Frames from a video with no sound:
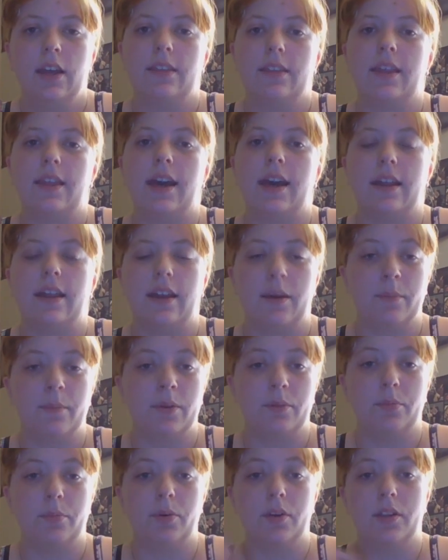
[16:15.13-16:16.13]
that I'm
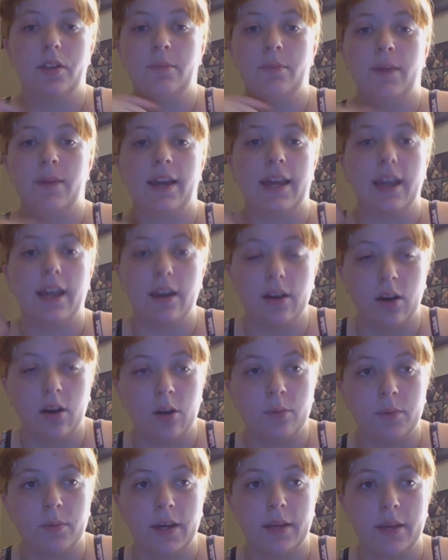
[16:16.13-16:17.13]
gonna put in
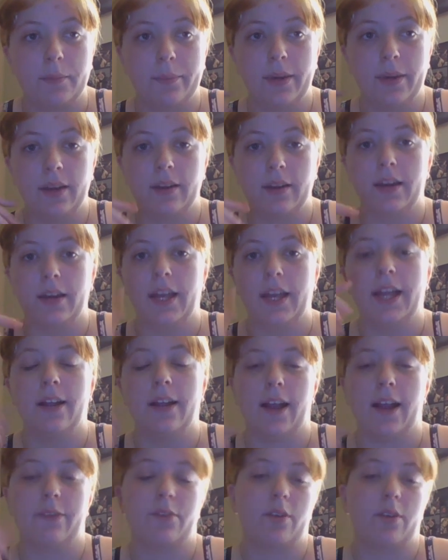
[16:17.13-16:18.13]
on my hair
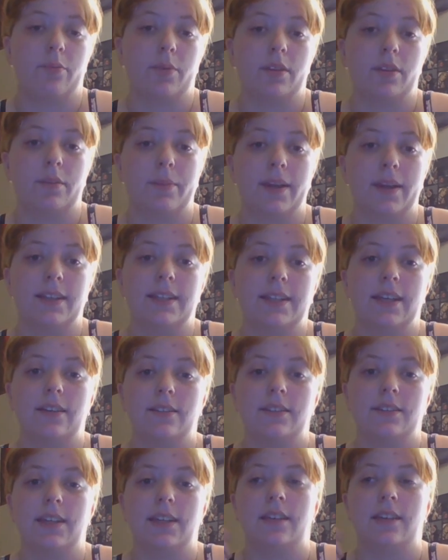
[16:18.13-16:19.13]
after I put the
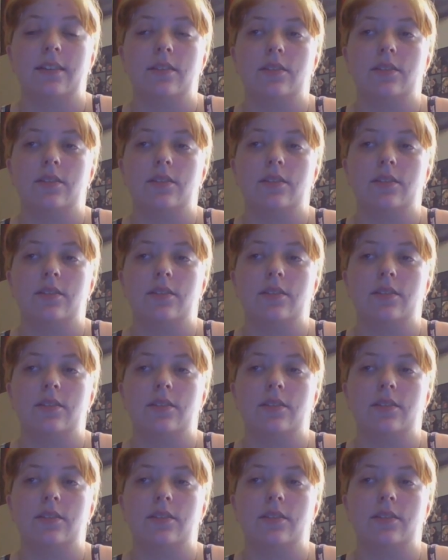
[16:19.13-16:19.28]
pigtails in,